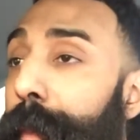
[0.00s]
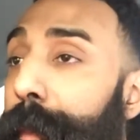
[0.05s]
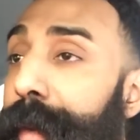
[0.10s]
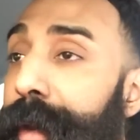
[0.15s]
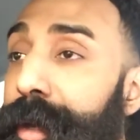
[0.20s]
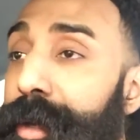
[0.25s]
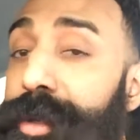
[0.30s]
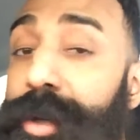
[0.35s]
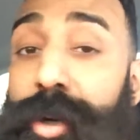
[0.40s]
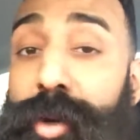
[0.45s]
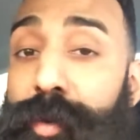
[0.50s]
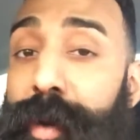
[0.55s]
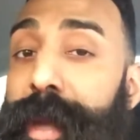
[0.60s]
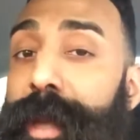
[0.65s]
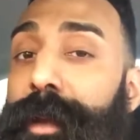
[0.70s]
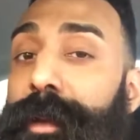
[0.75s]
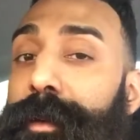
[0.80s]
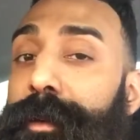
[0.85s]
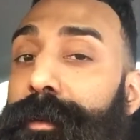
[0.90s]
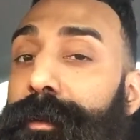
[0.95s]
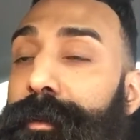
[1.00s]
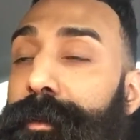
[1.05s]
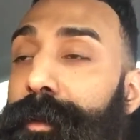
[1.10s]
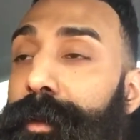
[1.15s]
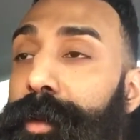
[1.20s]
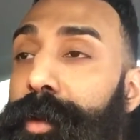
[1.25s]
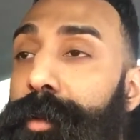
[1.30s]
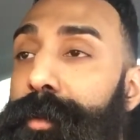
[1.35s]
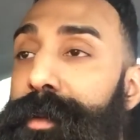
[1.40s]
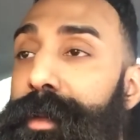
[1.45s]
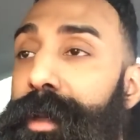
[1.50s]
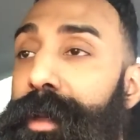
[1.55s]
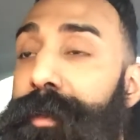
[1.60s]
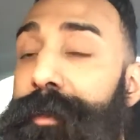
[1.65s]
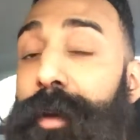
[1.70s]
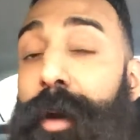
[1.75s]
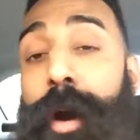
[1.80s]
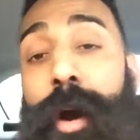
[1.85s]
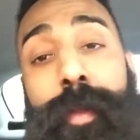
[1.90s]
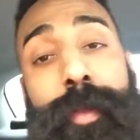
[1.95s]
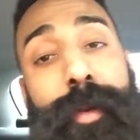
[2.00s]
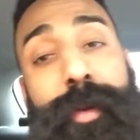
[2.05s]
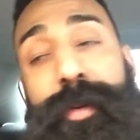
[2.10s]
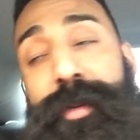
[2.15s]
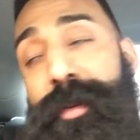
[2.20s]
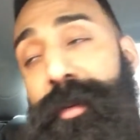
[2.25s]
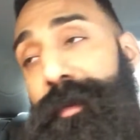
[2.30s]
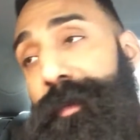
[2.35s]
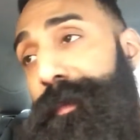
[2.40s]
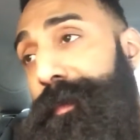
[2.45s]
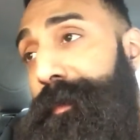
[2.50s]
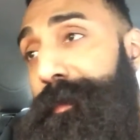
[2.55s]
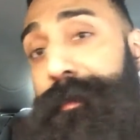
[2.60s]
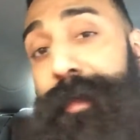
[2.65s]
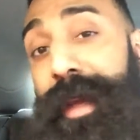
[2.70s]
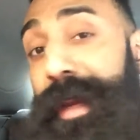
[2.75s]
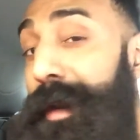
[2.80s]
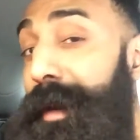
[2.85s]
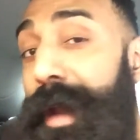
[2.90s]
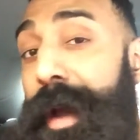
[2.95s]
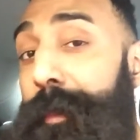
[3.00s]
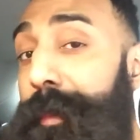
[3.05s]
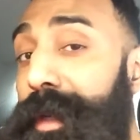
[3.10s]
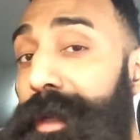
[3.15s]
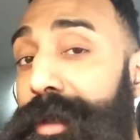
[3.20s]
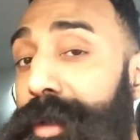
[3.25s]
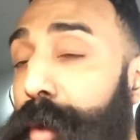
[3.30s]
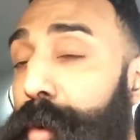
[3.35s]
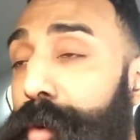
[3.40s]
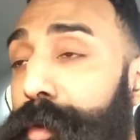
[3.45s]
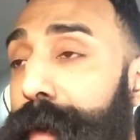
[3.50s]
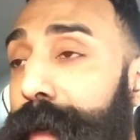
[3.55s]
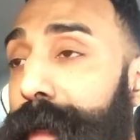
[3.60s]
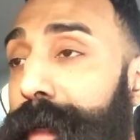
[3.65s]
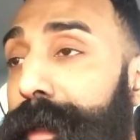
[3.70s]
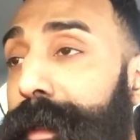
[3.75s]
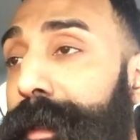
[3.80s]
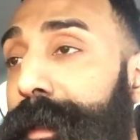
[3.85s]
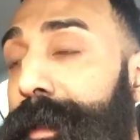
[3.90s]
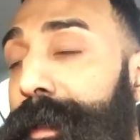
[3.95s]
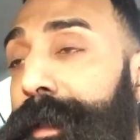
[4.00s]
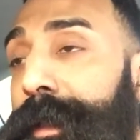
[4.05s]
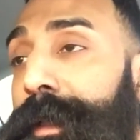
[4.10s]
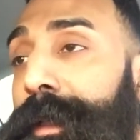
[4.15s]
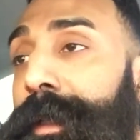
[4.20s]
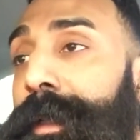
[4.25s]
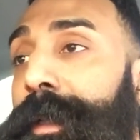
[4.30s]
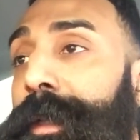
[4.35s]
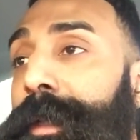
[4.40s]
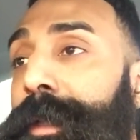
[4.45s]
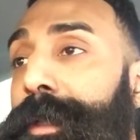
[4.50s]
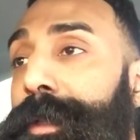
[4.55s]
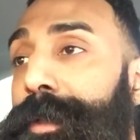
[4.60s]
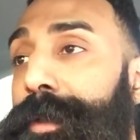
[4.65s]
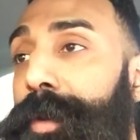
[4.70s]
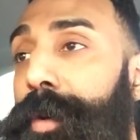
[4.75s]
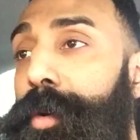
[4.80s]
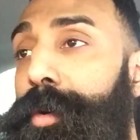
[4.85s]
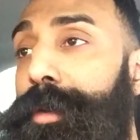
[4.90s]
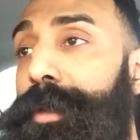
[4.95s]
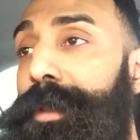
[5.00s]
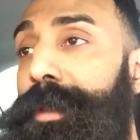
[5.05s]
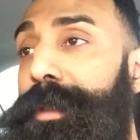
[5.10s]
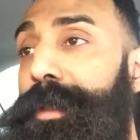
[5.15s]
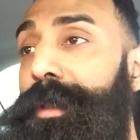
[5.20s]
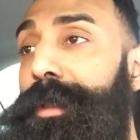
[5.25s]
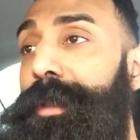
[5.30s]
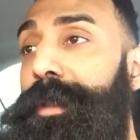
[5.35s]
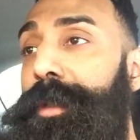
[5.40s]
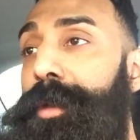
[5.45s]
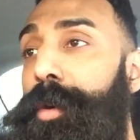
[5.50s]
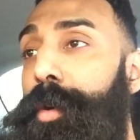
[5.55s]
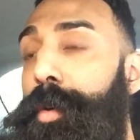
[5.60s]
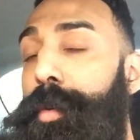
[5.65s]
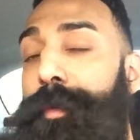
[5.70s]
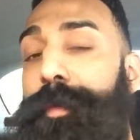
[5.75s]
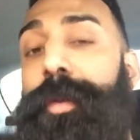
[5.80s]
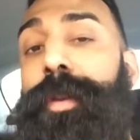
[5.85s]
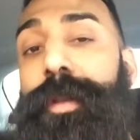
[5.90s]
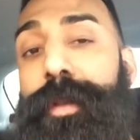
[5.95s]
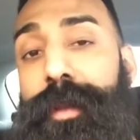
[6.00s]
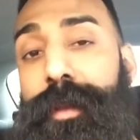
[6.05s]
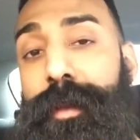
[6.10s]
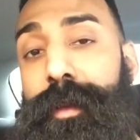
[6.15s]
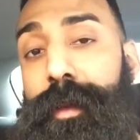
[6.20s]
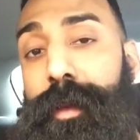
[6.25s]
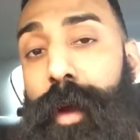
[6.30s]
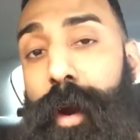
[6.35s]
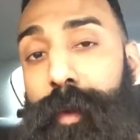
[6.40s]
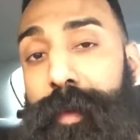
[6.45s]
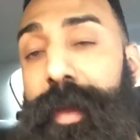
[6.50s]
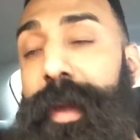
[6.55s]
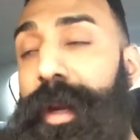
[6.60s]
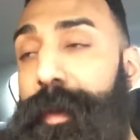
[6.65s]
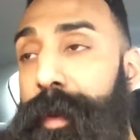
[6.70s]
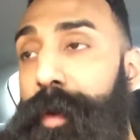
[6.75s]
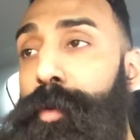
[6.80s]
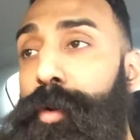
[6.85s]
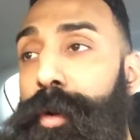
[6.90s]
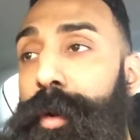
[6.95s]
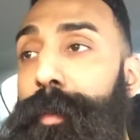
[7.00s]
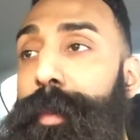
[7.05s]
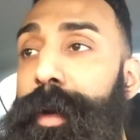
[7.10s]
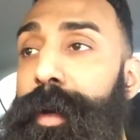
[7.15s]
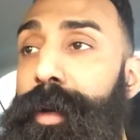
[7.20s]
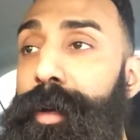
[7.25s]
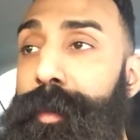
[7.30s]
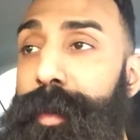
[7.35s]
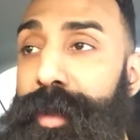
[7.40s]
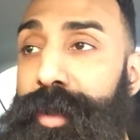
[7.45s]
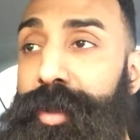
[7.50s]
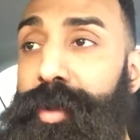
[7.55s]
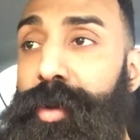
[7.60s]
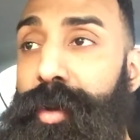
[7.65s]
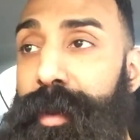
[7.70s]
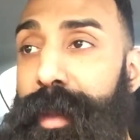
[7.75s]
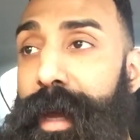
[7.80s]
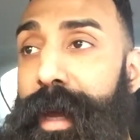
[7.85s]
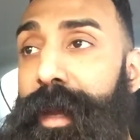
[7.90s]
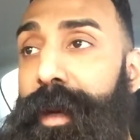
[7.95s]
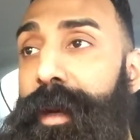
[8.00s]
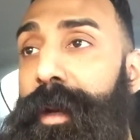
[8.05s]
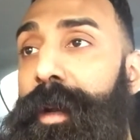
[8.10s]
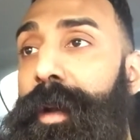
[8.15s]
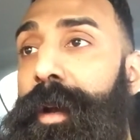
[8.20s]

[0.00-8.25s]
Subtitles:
beards are great. You know what I'm saying? For others, may not be so great. So just, if you are thinking about growing a beard, make sure that,